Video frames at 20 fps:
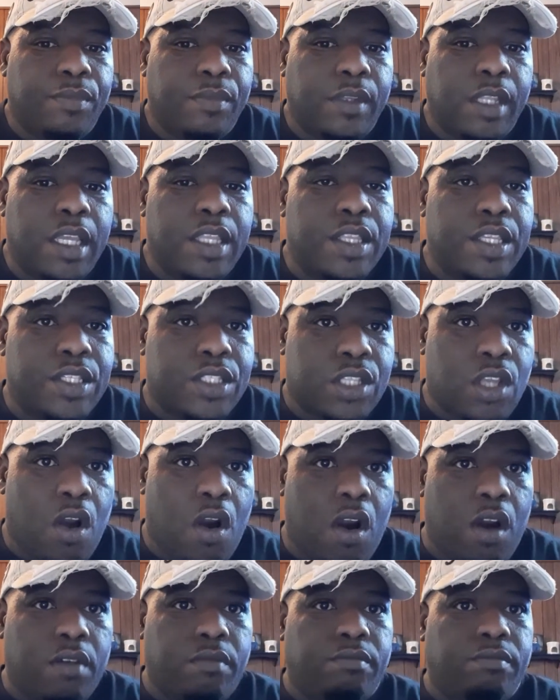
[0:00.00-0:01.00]
in this
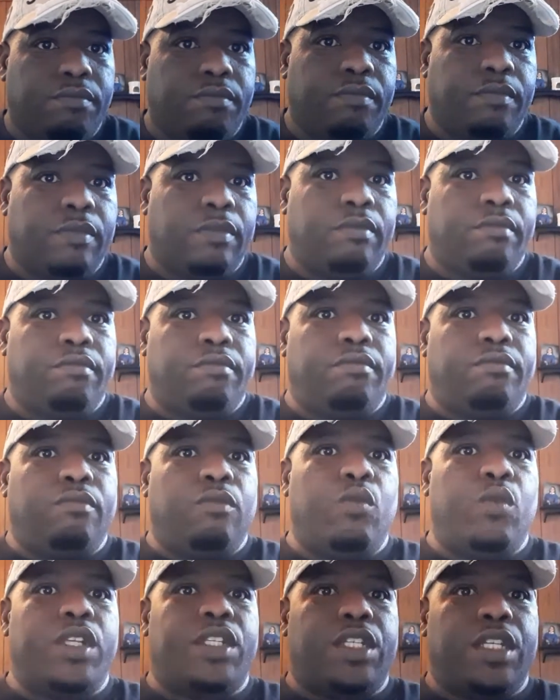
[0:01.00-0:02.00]
TAR,
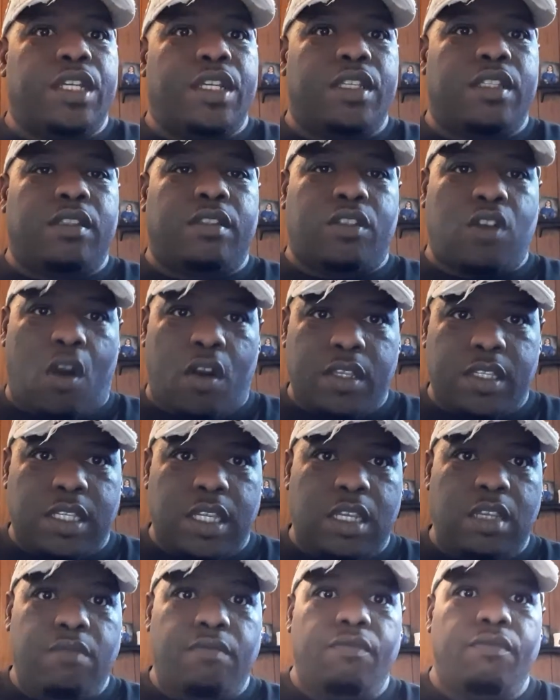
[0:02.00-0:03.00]
which is TAR
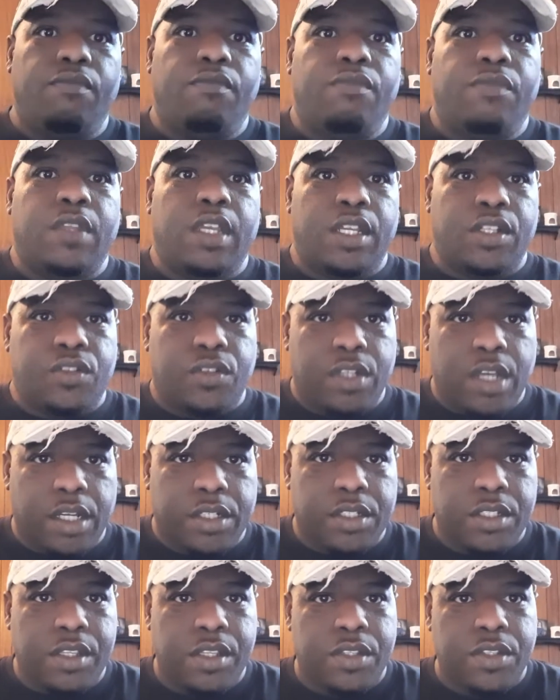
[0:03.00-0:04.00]
C, the
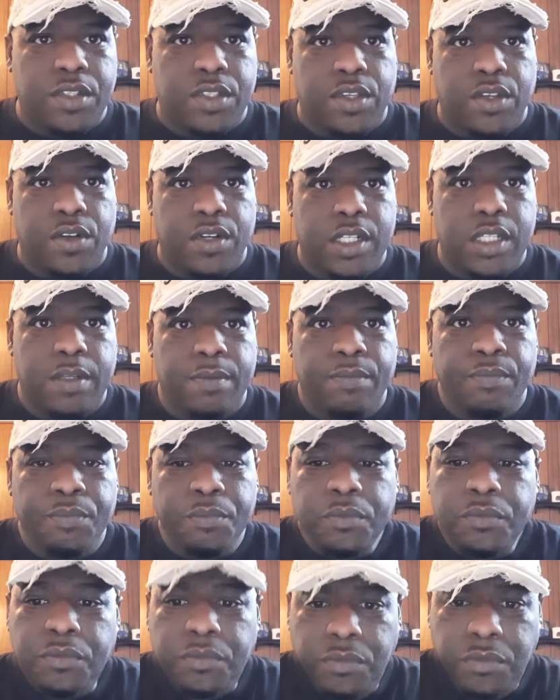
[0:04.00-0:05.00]
Introduction to Security,
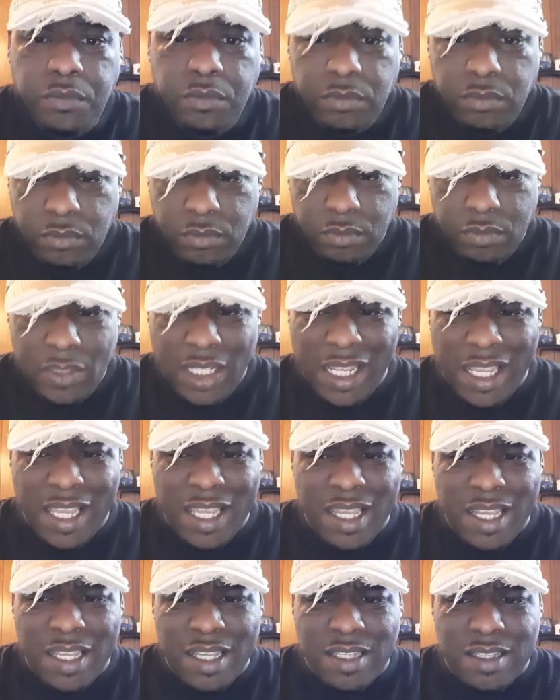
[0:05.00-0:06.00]

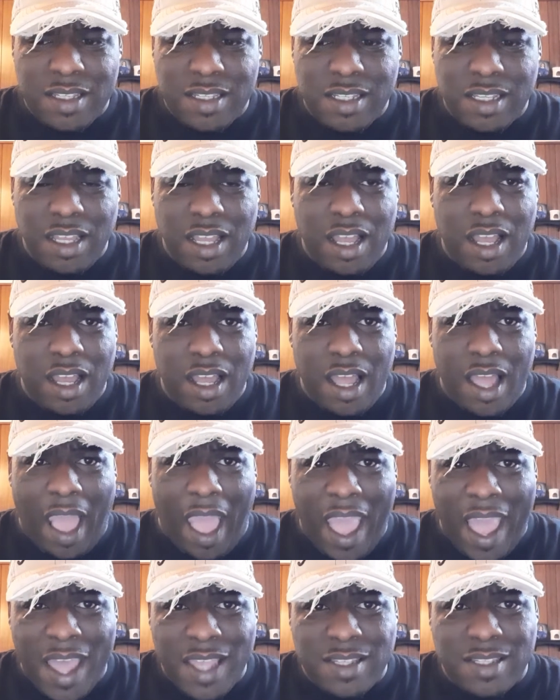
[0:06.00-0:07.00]
is
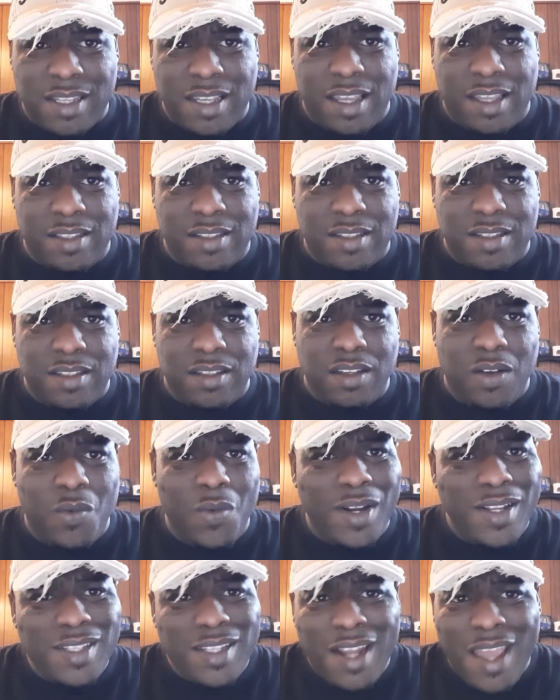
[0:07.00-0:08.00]
assets.
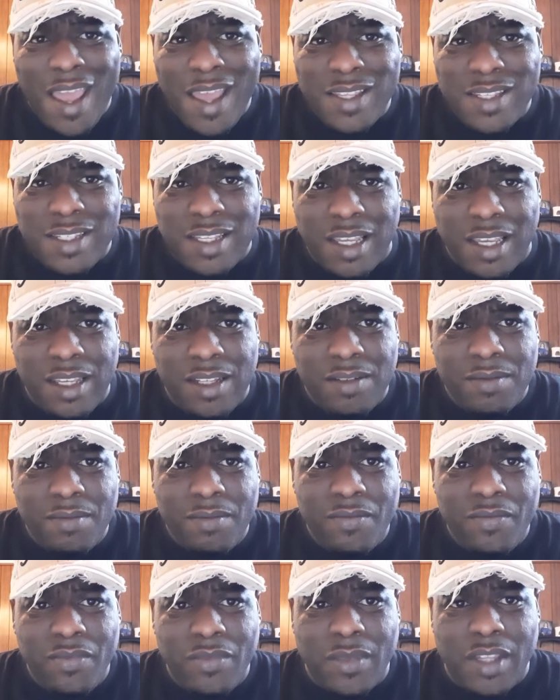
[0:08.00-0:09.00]
What is an asset?
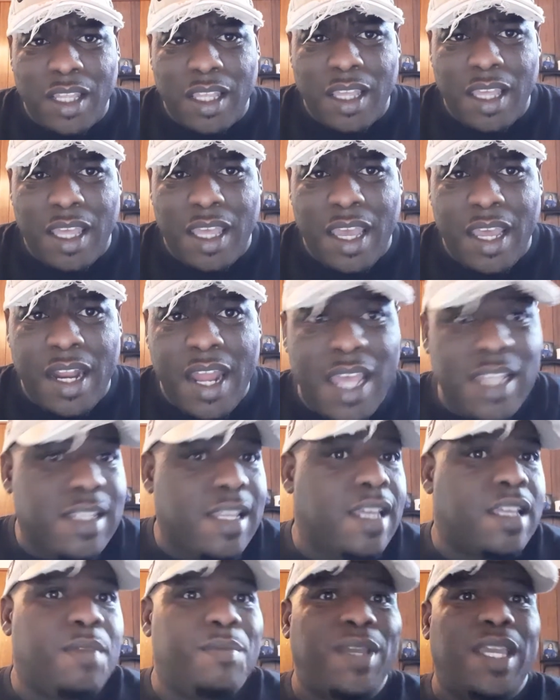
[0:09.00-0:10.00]
An
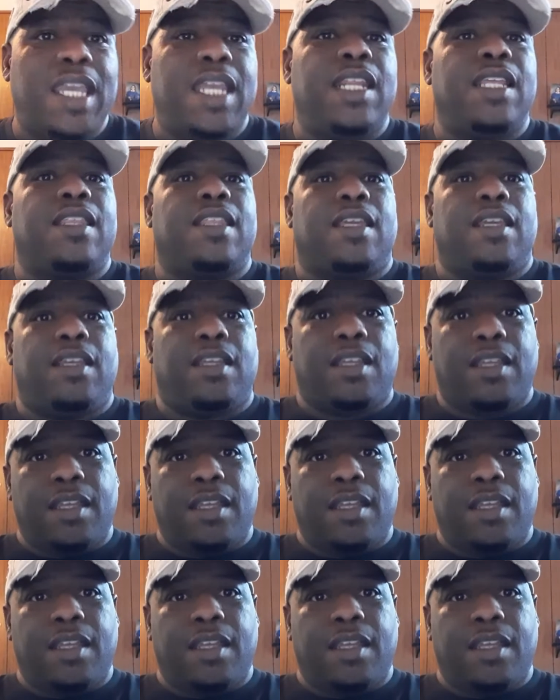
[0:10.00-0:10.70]
asset can be anything,